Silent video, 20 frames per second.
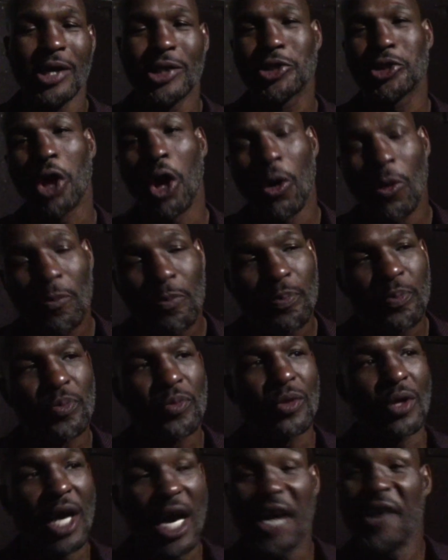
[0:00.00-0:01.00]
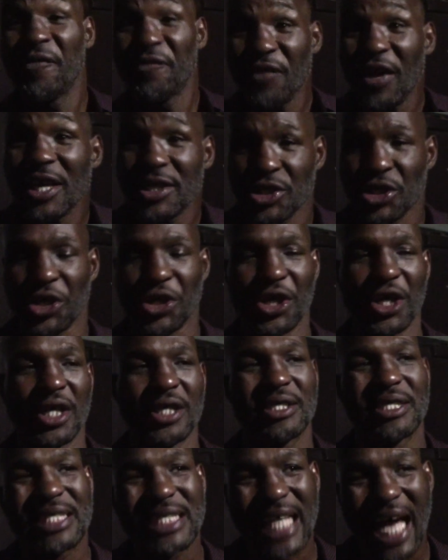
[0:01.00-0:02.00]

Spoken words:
So, and the fights are good.